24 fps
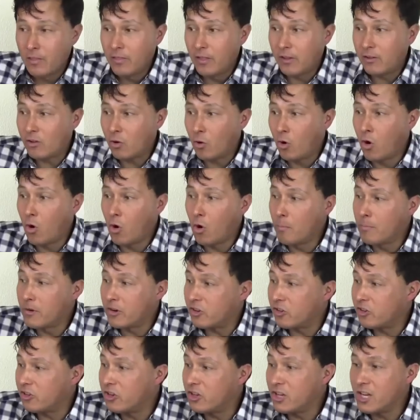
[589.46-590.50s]
this whole
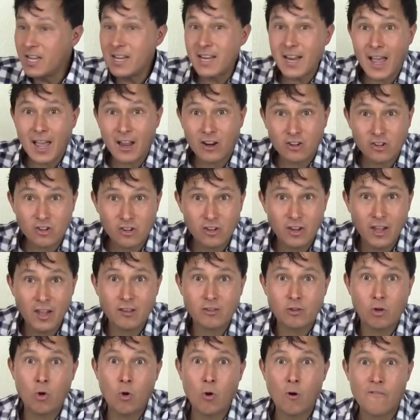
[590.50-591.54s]
machine actually
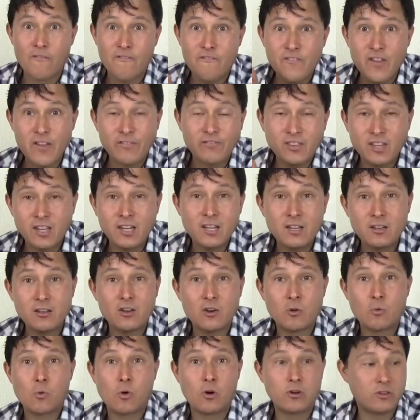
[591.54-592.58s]
has a whole
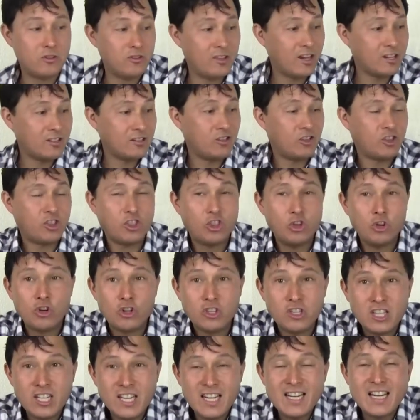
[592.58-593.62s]
15-year warranty. That's
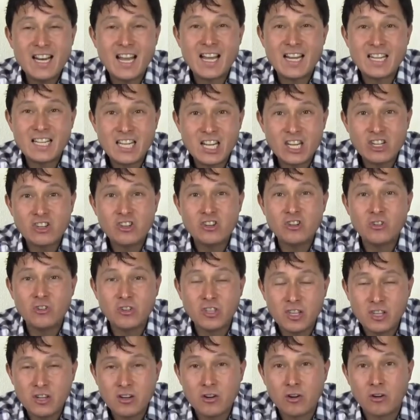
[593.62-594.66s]
13 additional
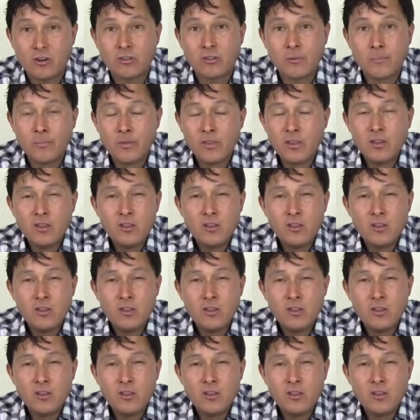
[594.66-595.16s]
years.